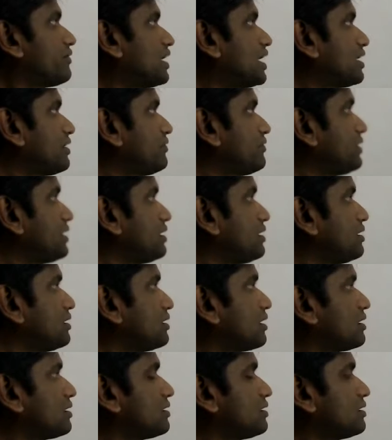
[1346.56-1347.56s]
why we
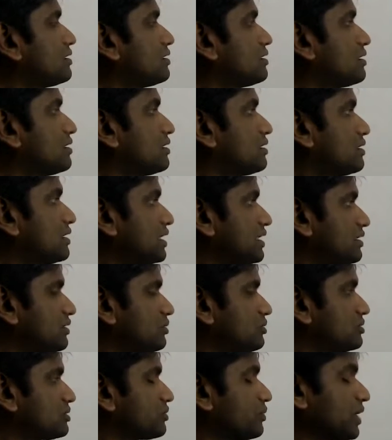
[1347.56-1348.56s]
add
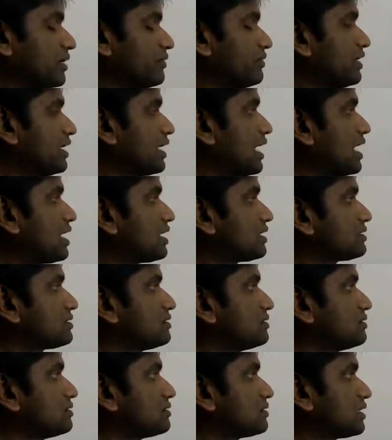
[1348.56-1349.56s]

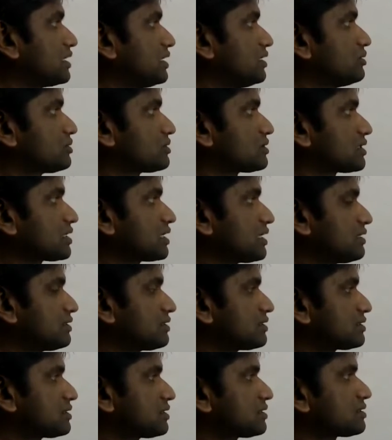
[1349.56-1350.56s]
the reduced current
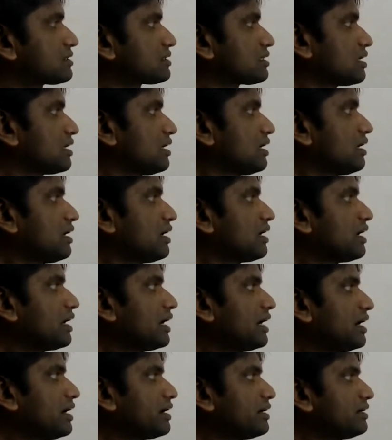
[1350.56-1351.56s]
assets
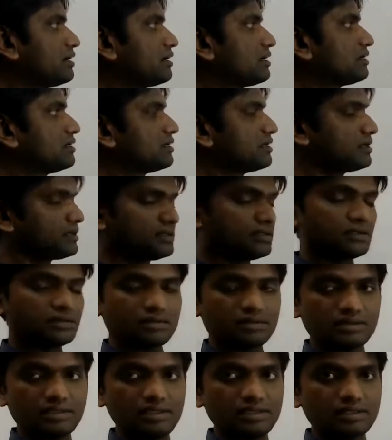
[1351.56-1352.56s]
and
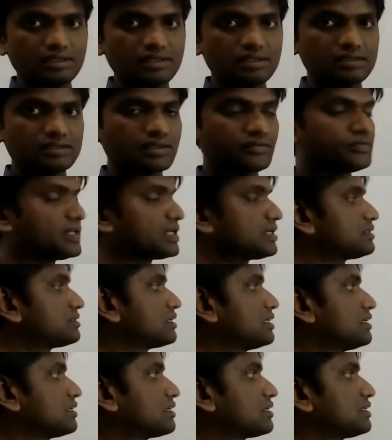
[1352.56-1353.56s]
increase, if there is
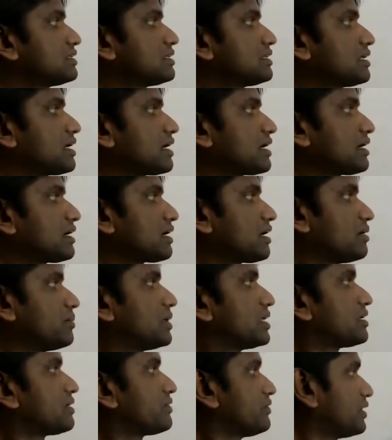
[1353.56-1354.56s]
an increase in current
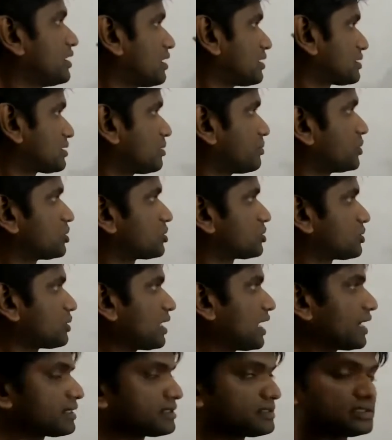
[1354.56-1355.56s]
liability, we are supposed to
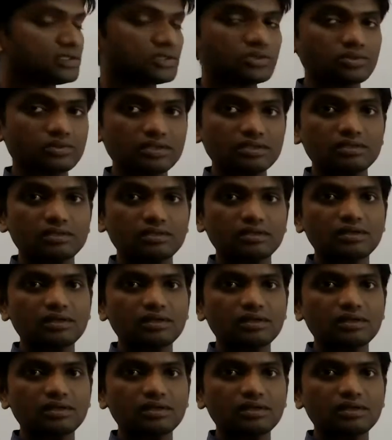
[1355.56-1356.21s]
add this to the